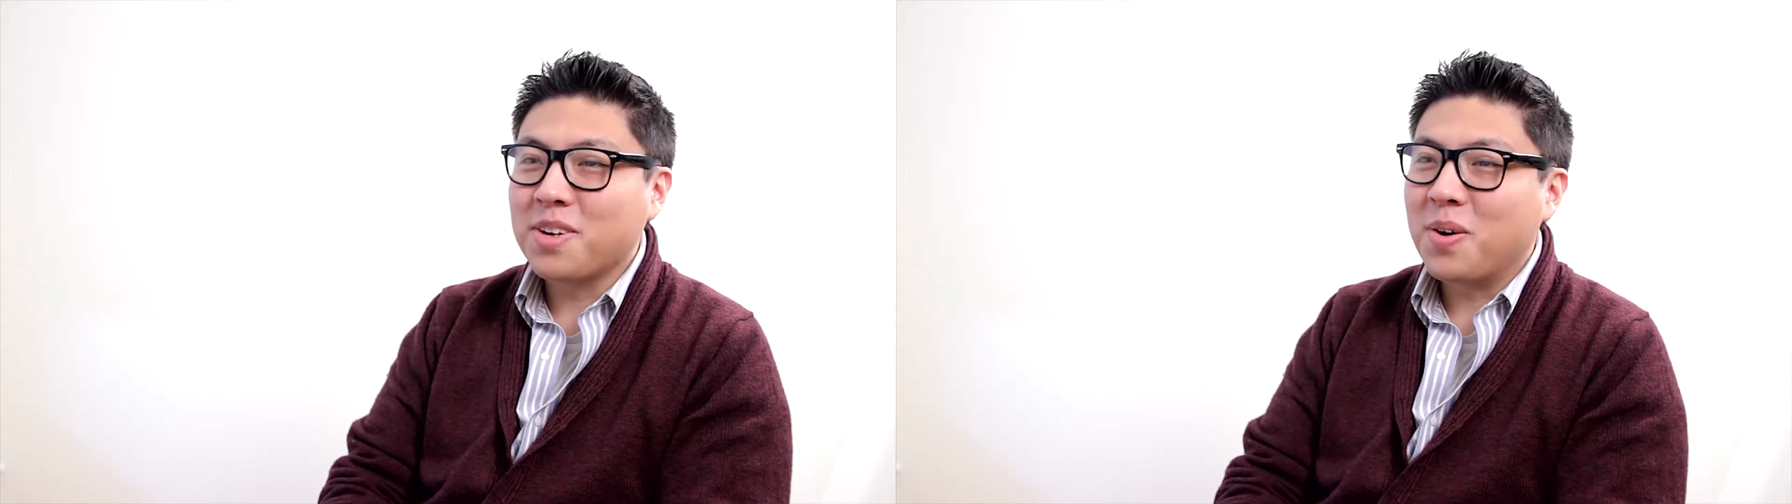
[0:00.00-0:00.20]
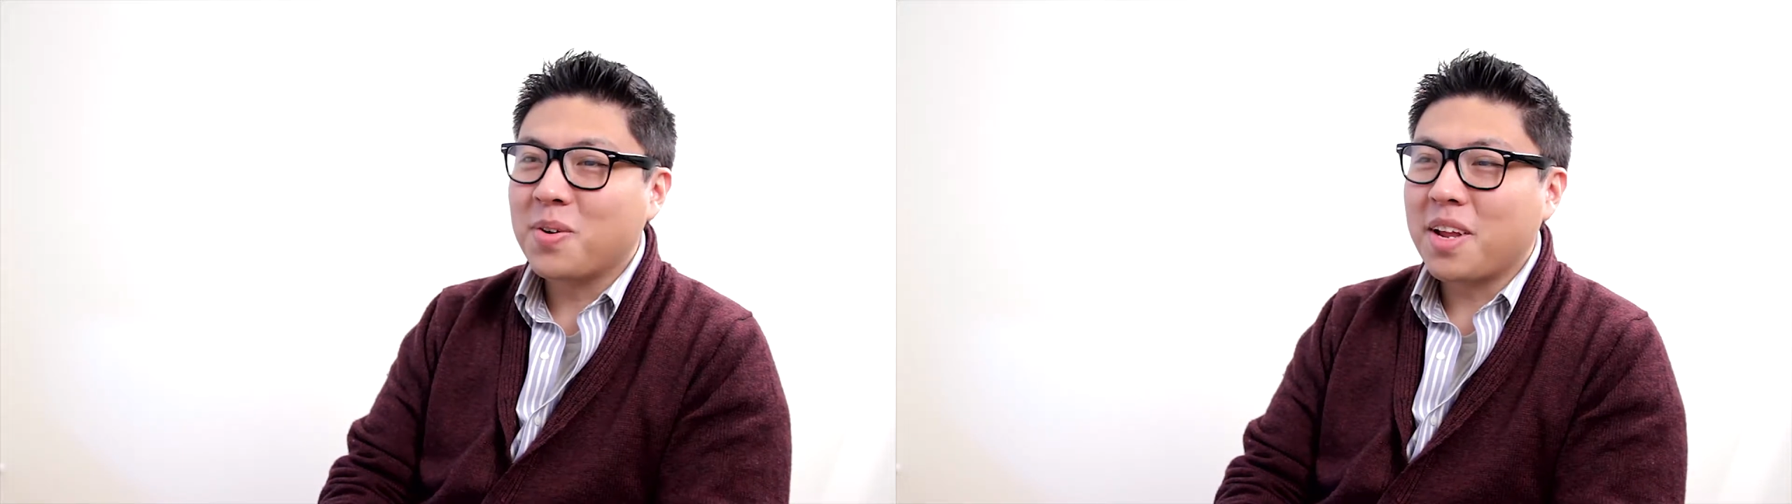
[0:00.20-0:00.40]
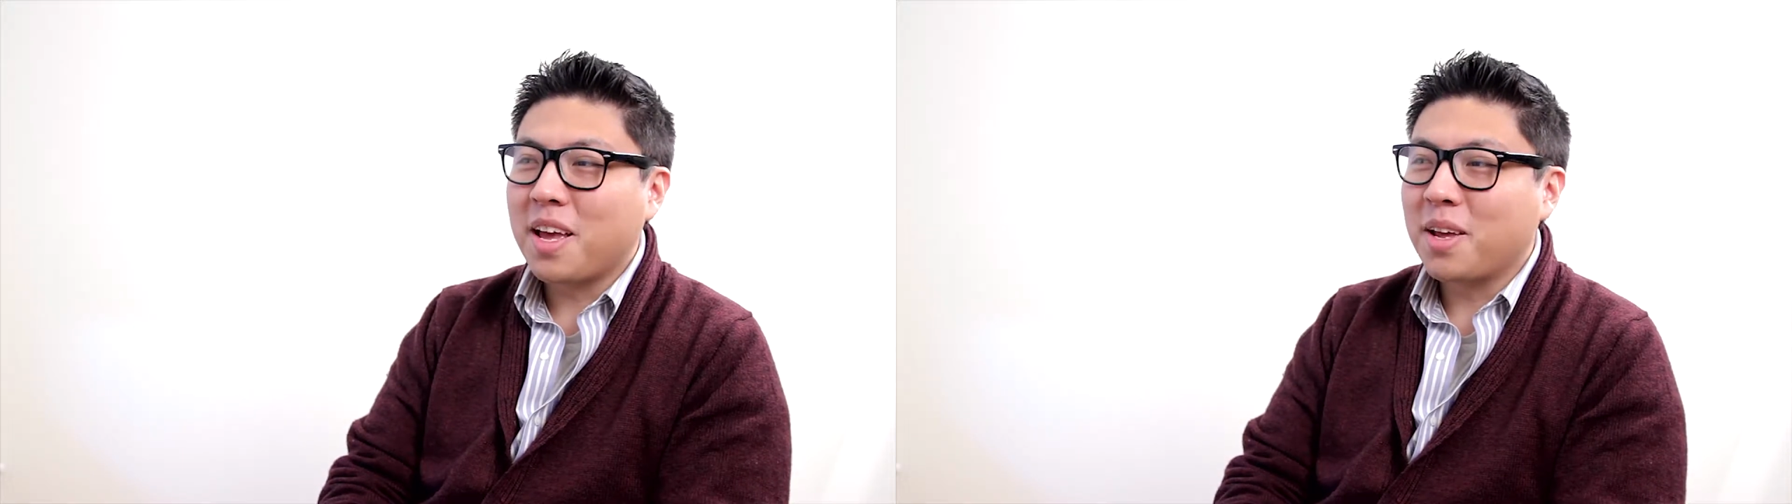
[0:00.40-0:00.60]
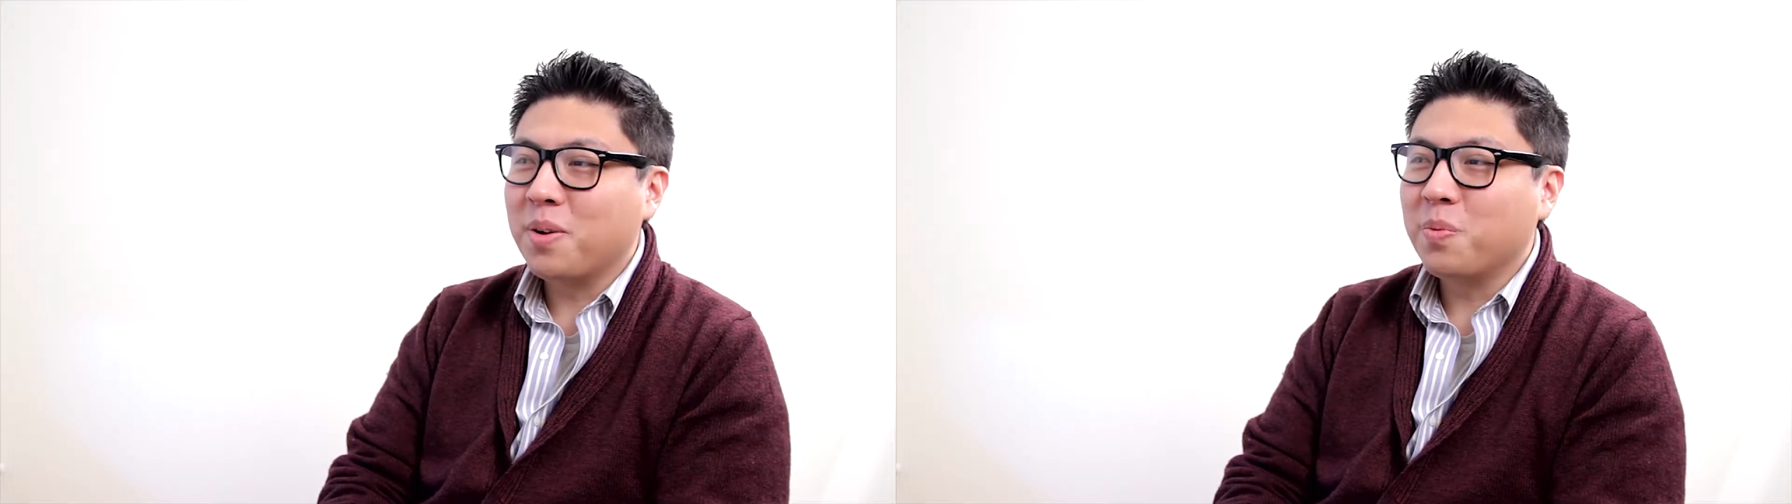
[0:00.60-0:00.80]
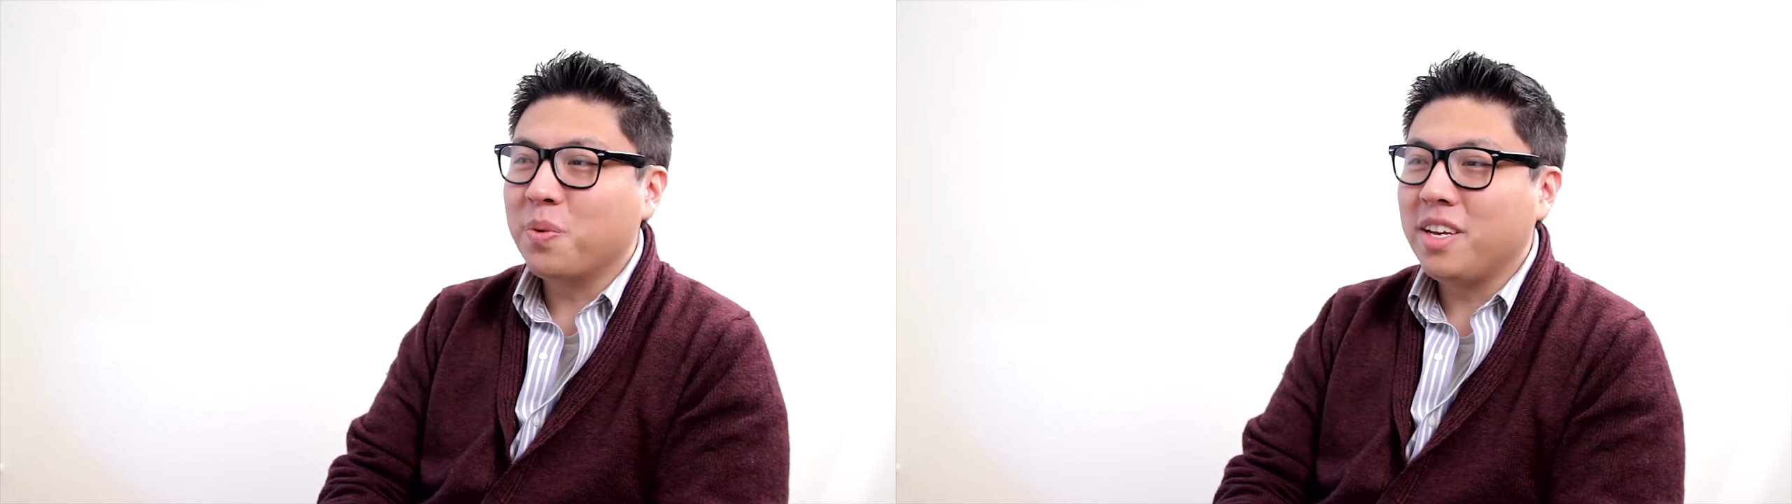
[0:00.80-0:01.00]
own,
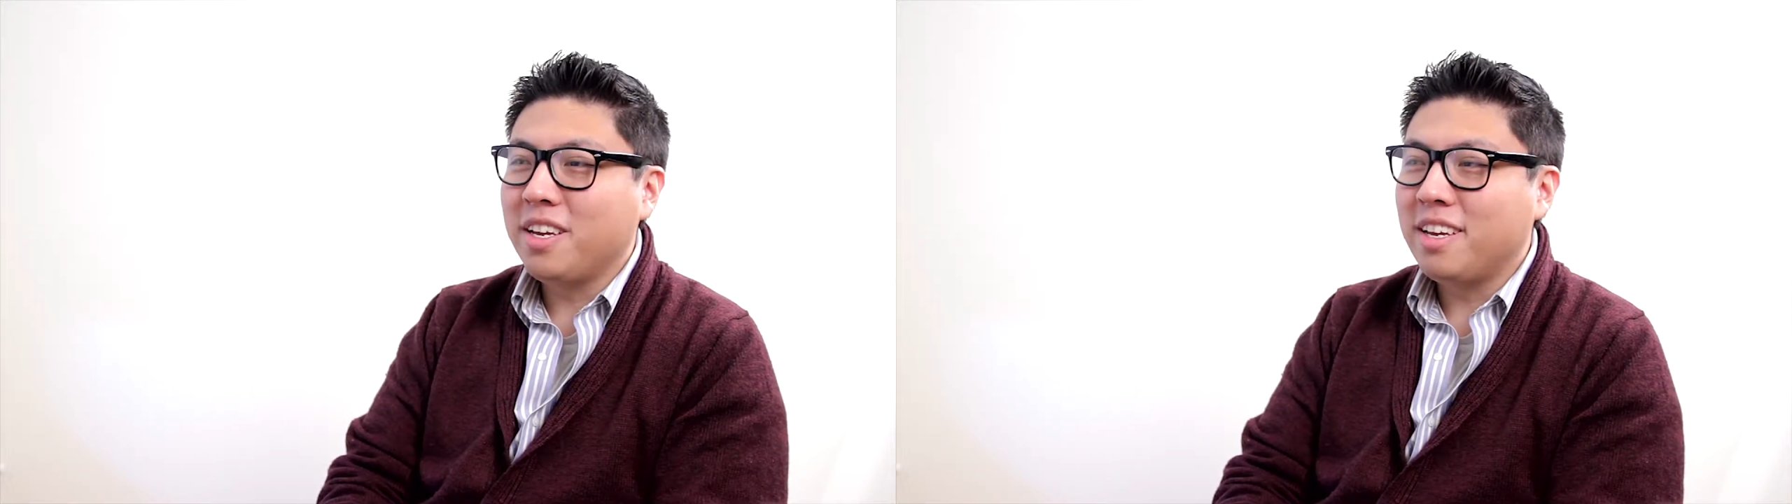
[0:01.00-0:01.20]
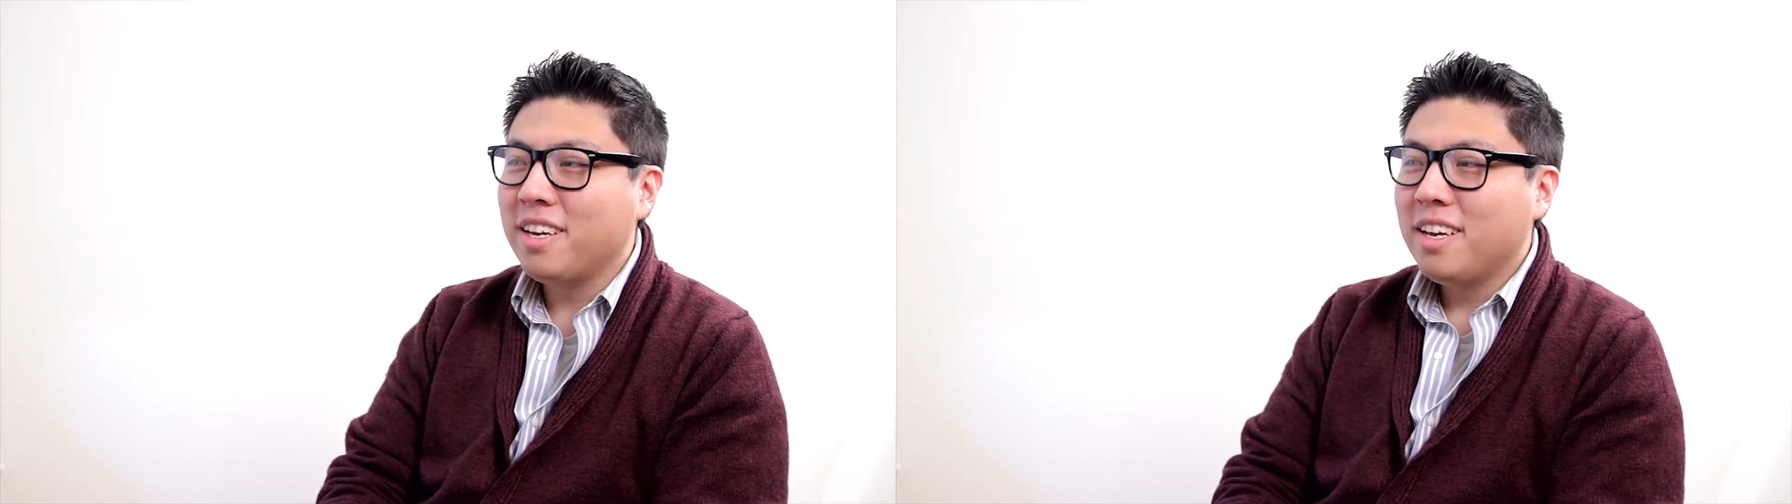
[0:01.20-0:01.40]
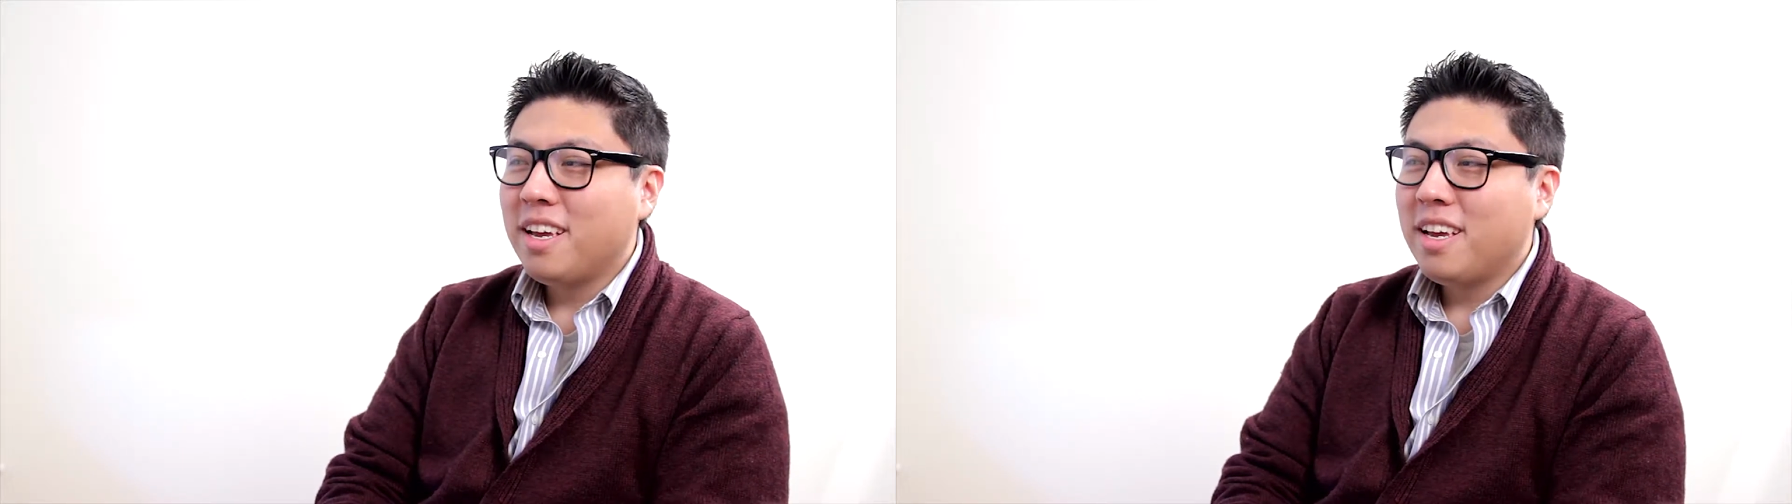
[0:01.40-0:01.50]
and we